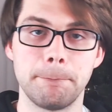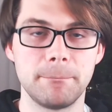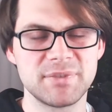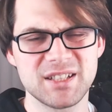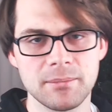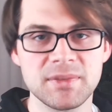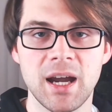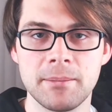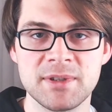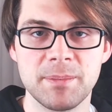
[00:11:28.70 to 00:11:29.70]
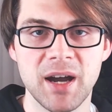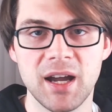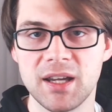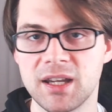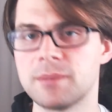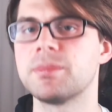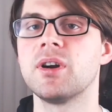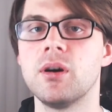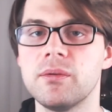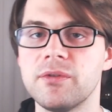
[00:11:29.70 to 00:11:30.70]
sometimes buying it, but
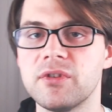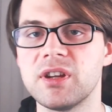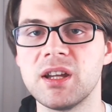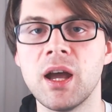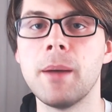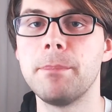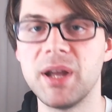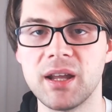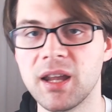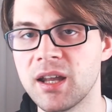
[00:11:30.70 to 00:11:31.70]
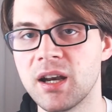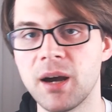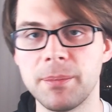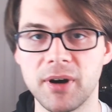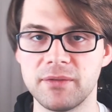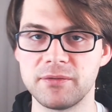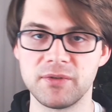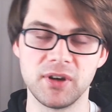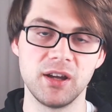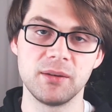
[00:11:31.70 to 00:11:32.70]
hopefully picking it up off of your
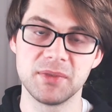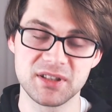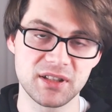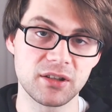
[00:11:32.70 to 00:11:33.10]
enemies.